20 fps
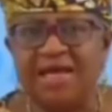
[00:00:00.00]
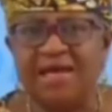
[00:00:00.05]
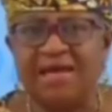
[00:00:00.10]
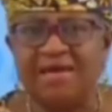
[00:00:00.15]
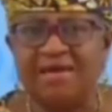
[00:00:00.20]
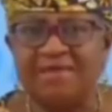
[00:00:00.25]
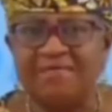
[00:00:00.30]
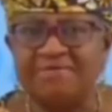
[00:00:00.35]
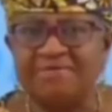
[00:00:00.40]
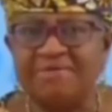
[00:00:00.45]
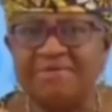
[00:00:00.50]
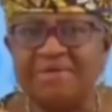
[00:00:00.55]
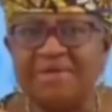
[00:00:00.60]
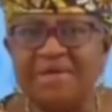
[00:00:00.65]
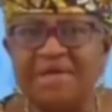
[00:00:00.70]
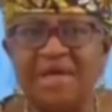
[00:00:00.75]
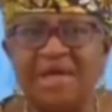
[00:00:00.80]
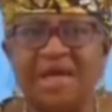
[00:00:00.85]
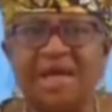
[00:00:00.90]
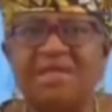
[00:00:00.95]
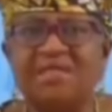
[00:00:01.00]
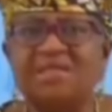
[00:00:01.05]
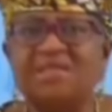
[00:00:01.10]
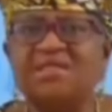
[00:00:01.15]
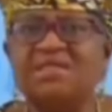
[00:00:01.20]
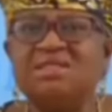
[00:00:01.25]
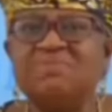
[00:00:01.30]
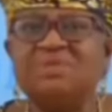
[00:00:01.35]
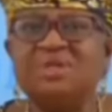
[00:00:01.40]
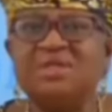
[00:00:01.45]
I have. And
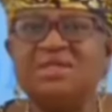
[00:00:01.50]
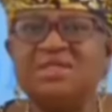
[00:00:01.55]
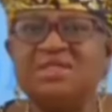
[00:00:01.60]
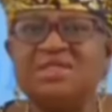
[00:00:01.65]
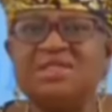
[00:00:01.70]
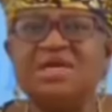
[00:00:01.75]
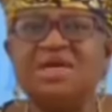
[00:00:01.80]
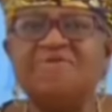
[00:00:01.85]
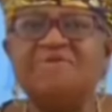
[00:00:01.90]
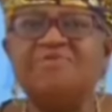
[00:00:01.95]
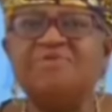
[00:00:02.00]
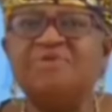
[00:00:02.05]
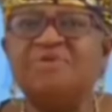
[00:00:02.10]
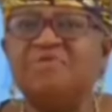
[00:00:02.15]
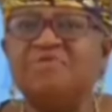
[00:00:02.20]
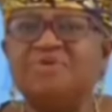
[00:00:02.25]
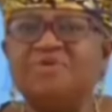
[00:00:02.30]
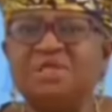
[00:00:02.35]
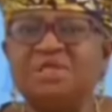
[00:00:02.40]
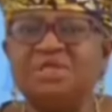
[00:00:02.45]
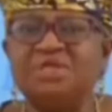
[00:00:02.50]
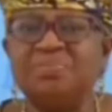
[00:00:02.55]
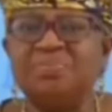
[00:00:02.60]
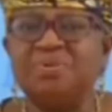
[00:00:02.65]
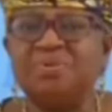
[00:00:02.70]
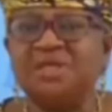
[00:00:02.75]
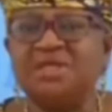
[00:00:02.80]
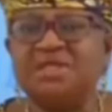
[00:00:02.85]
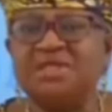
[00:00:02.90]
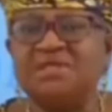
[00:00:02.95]
these places are full of
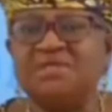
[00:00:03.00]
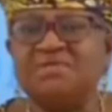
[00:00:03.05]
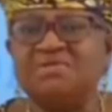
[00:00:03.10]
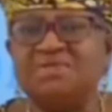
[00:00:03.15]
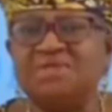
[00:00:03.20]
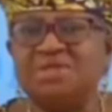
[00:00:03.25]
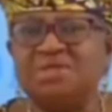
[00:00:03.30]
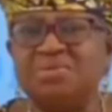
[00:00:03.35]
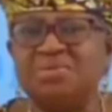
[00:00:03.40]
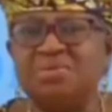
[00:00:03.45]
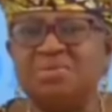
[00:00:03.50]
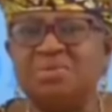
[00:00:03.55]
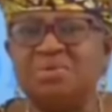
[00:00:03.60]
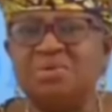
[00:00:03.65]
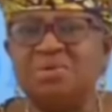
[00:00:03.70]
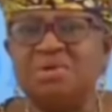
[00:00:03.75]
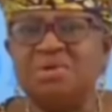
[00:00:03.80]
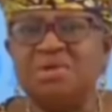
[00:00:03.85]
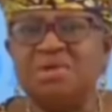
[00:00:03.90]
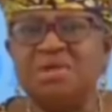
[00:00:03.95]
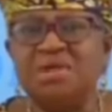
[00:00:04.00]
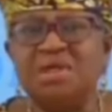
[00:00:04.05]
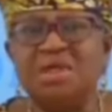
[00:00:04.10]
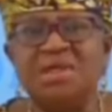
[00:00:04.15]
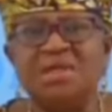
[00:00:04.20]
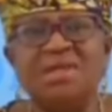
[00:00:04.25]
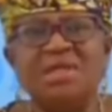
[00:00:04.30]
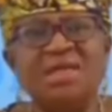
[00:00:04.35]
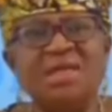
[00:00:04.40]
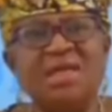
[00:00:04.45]
enterprising Ndigbo.
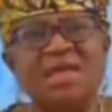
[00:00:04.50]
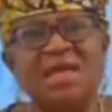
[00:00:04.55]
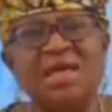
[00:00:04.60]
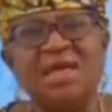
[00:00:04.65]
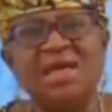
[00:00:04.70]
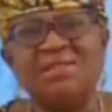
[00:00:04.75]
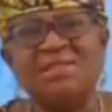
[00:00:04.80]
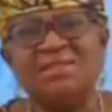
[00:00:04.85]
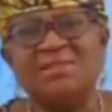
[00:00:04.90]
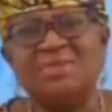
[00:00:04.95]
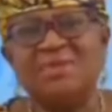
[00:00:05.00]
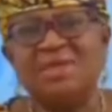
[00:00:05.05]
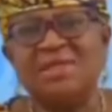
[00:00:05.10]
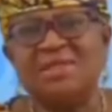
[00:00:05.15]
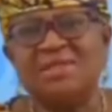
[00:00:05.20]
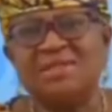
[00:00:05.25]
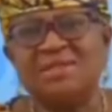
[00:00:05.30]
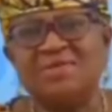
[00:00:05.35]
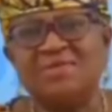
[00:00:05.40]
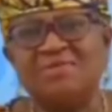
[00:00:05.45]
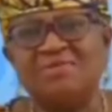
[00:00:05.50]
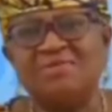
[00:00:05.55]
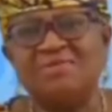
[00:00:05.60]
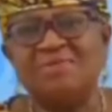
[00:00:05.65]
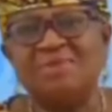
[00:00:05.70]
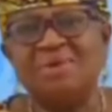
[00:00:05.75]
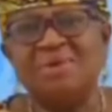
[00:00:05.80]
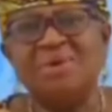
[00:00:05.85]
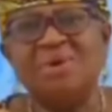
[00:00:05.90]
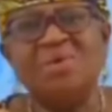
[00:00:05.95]
Then I ask
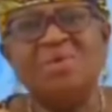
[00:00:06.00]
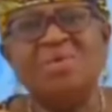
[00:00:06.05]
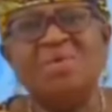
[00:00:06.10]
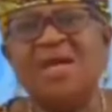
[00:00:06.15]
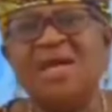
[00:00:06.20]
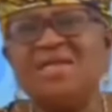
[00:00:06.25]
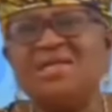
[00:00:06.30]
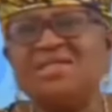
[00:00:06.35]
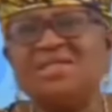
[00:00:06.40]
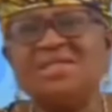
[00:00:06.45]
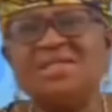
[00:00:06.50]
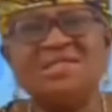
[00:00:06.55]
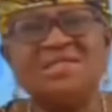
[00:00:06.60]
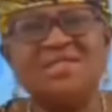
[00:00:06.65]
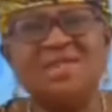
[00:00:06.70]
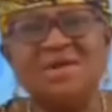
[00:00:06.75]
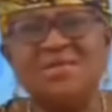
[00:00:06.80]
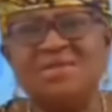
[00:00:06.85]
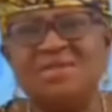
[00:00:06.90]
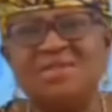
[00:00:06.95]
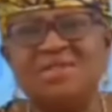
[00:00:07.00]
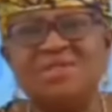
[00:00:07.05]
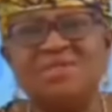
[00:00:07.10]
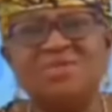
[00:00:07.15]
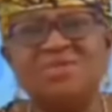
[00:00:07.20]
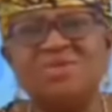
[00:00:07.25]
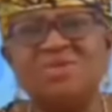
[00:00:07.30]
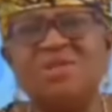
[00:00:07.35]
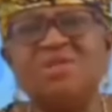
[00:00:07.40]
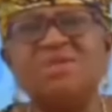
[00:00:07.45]
myself, why is the
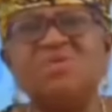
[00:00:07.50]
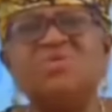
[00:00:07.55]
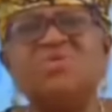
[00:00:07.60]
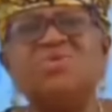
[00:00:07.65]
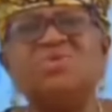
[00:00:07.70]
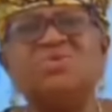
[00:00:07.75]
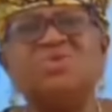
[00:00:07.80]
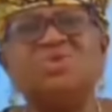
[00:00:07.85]
Southeast looking